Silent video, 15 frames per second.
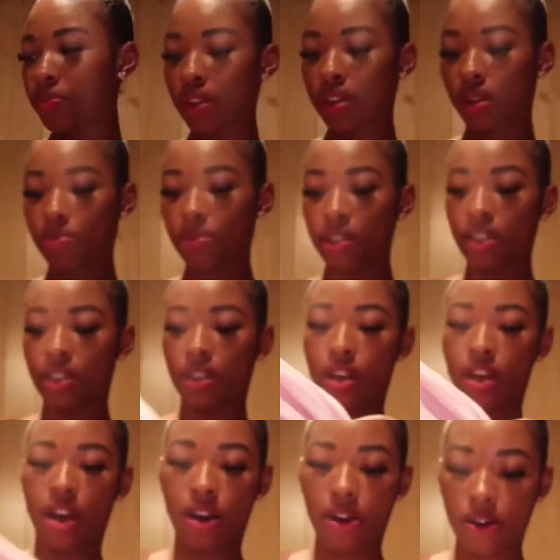I'm looking
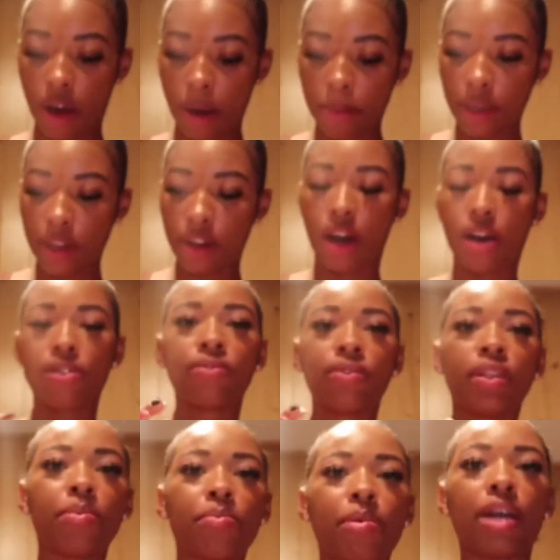now. I mean, I don't
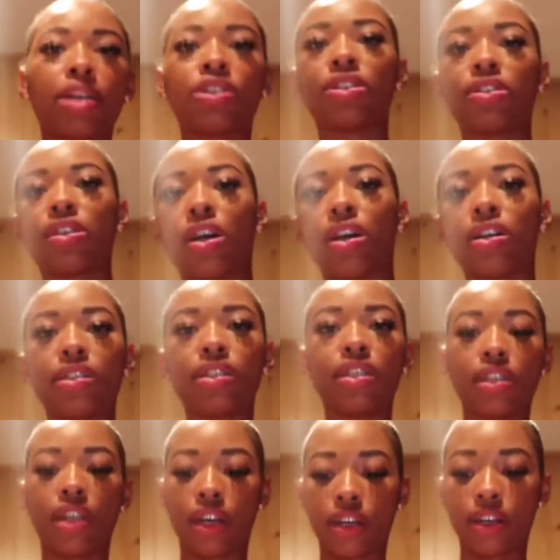really match entirely.
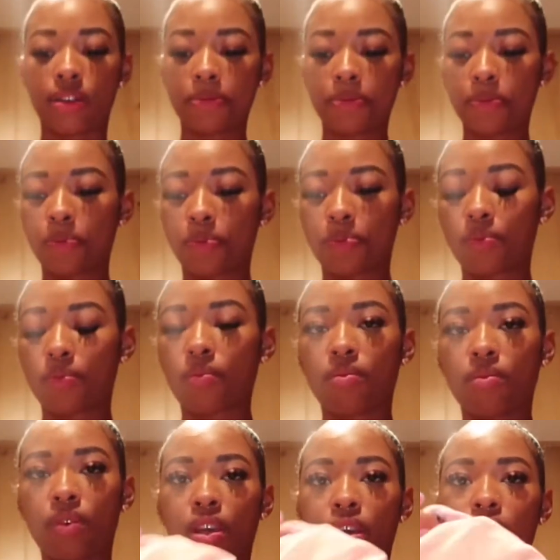Like
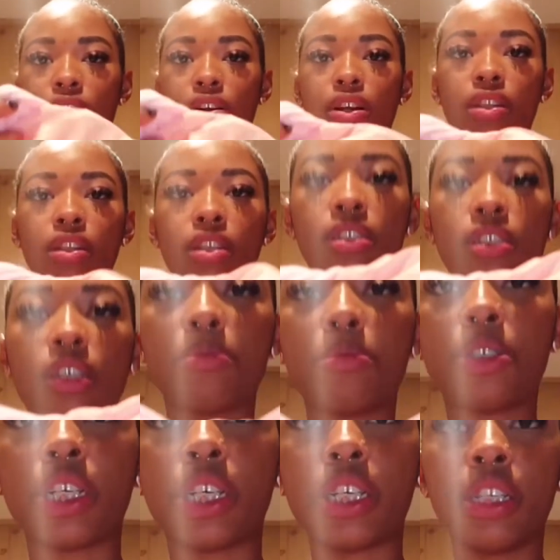they're not the same
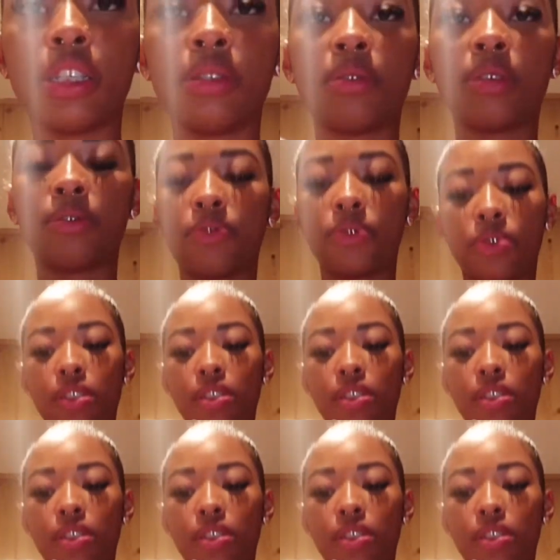shade if you can